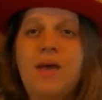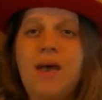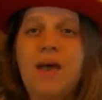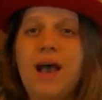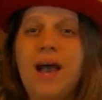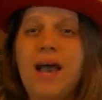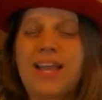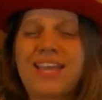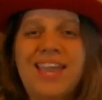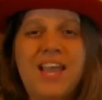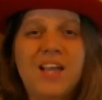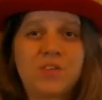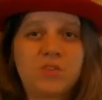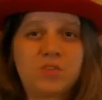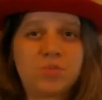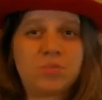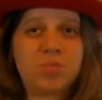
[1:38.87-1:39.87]
I
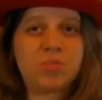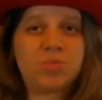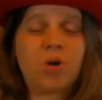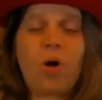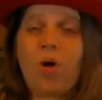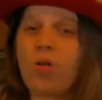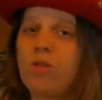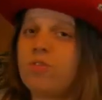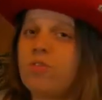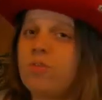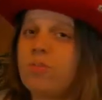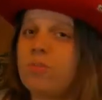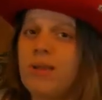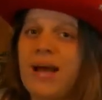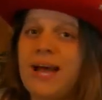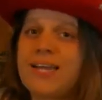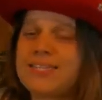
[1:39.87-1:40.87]
can't remember all of the
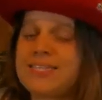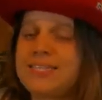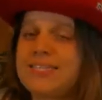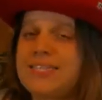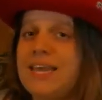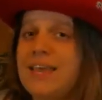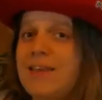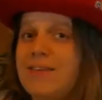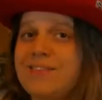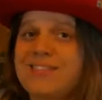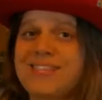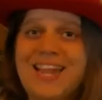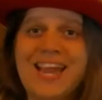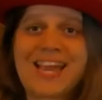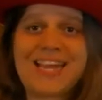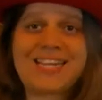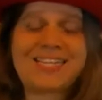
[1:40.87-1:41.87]
plot details
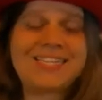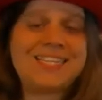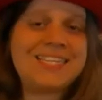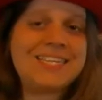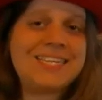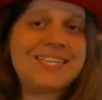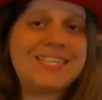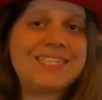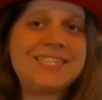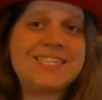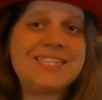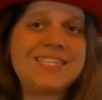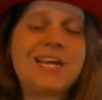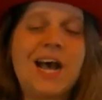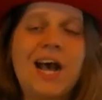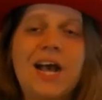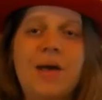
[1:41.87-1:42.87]
that I had intended to
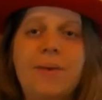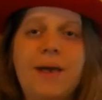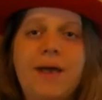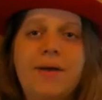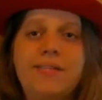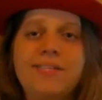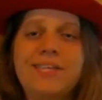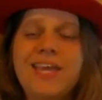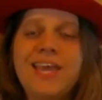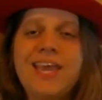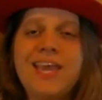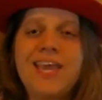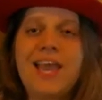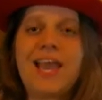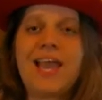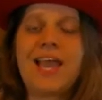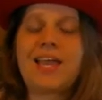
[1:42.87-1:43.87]
talk about,
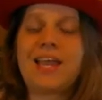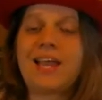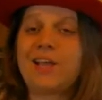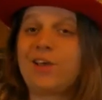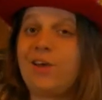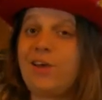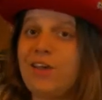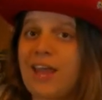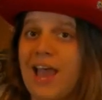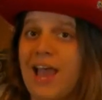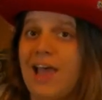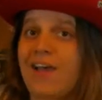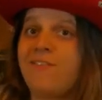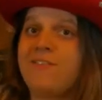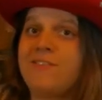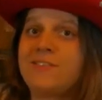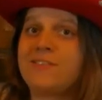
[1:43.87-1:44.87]
and I could
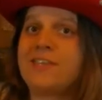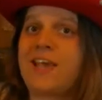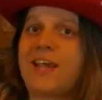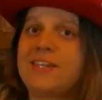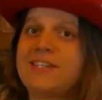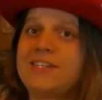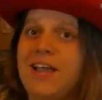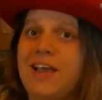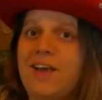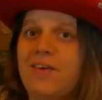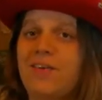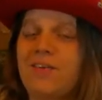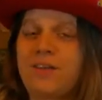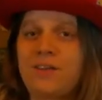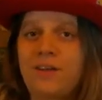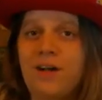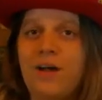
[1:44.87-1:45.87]
have sat
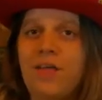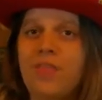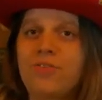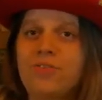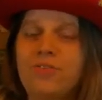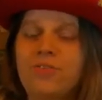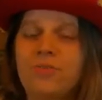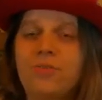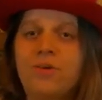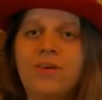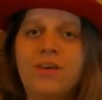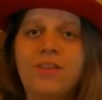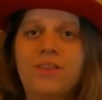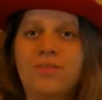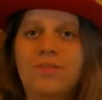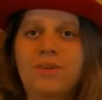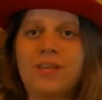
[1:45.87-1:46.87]
down, gone through the book,
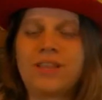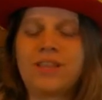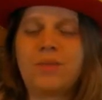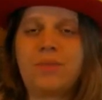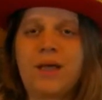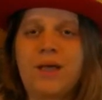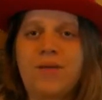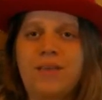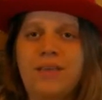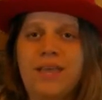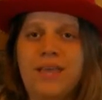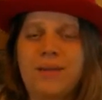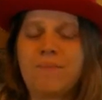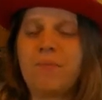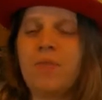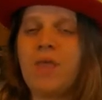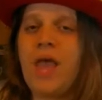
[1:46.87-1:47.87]
and then written them down
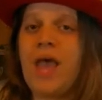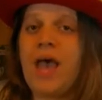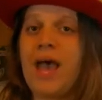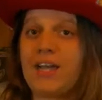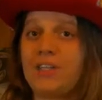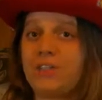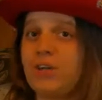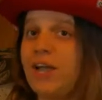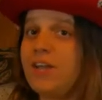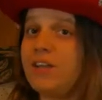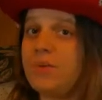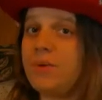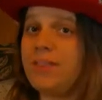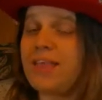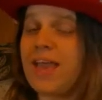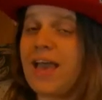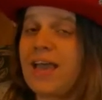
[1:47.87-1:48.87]
again. I tried
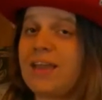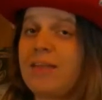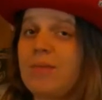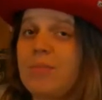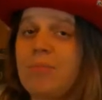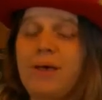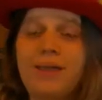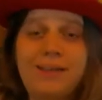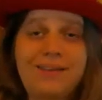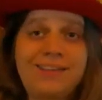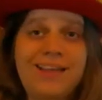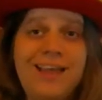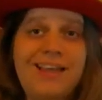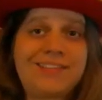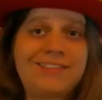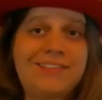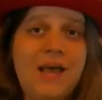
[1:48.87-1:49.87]
doing that, but
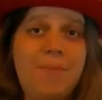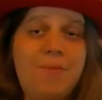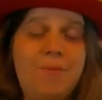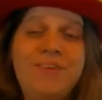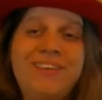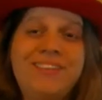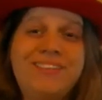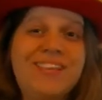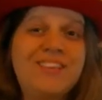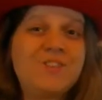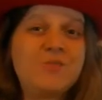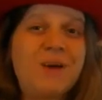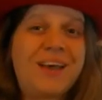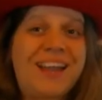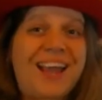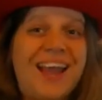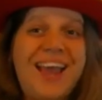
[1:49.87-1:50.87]
I stopped. Because guess
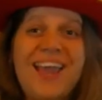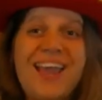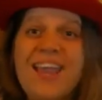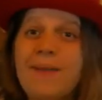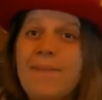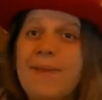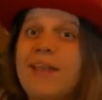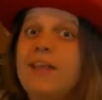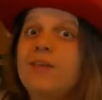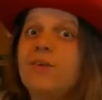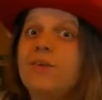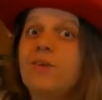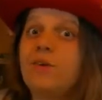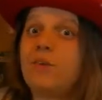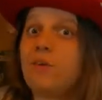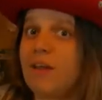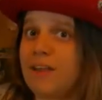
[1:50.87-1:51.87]
what? I am an
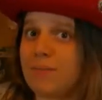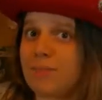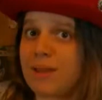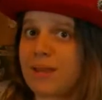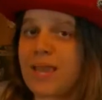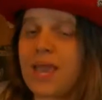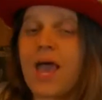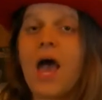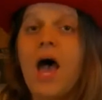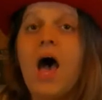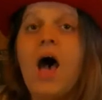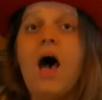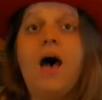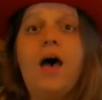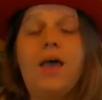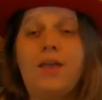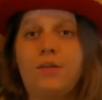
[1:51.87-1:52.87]
incredibly
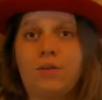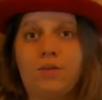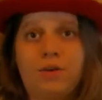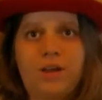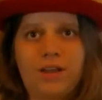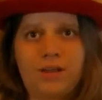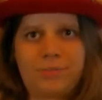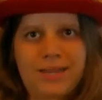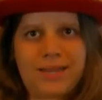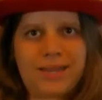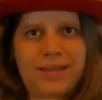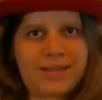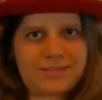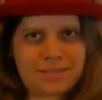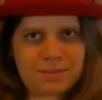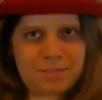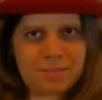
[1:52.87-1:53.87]

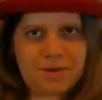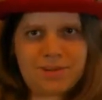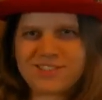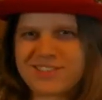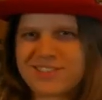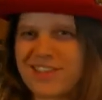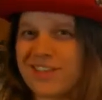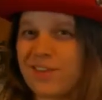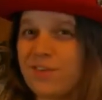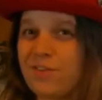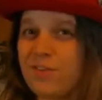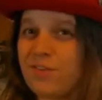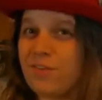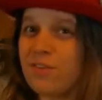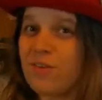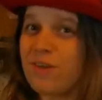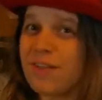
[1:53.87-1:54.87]
lazy person. Like, you have
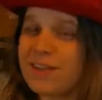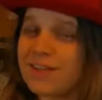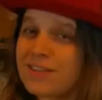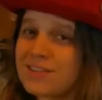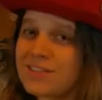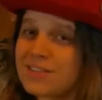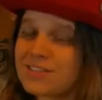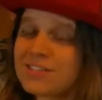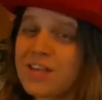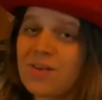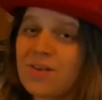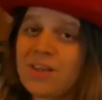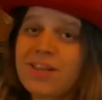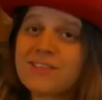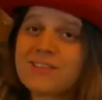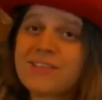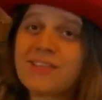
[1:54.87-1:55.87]
no idea just how
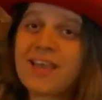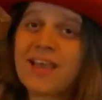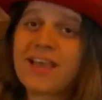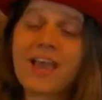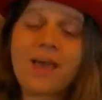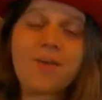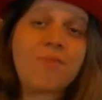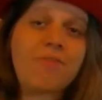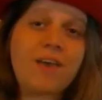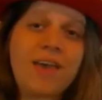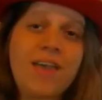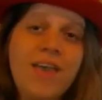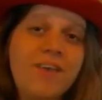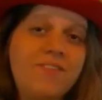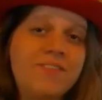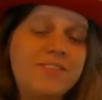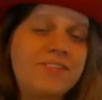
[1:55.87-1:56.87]
lazy I am. If I
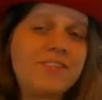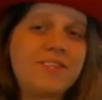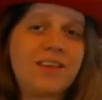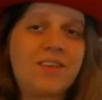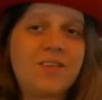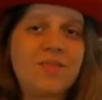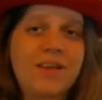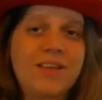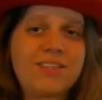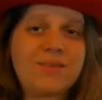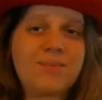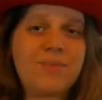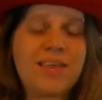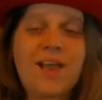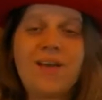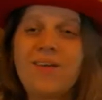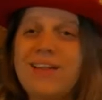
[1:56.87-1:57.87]
have to sit down and write
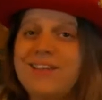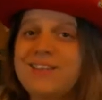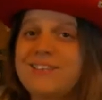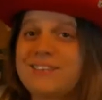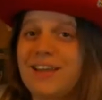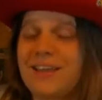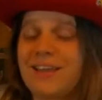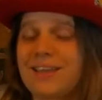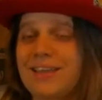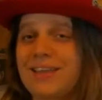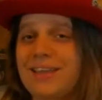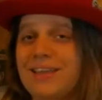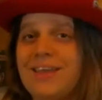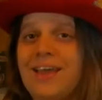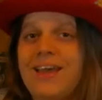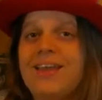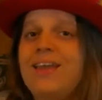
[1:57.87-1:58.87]
something out, it's not going to get
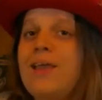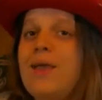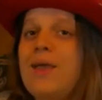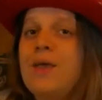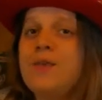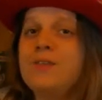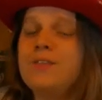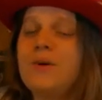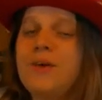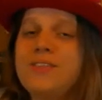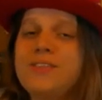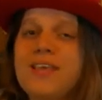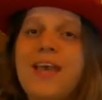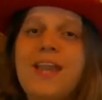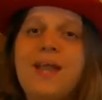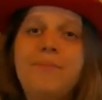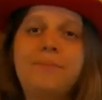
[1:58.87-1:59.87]
done. So I
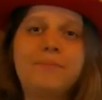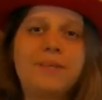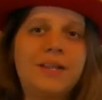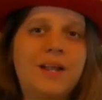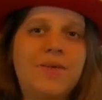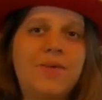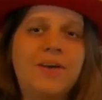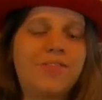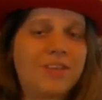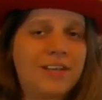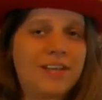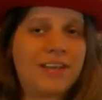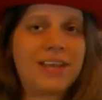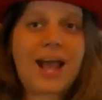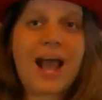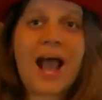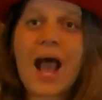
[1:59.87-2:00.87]
said, you know what, forget
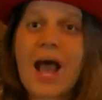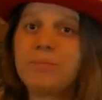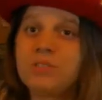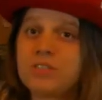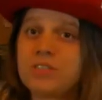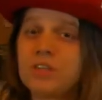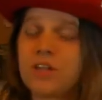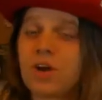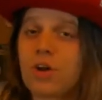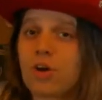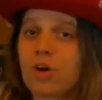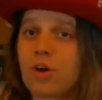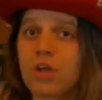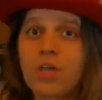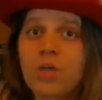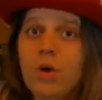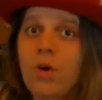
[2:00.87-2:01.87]
it. I'm just going to
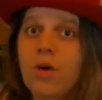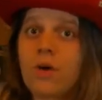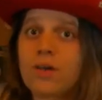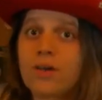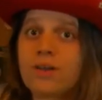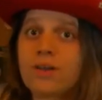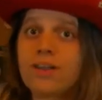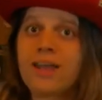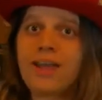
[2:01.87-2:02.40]
record,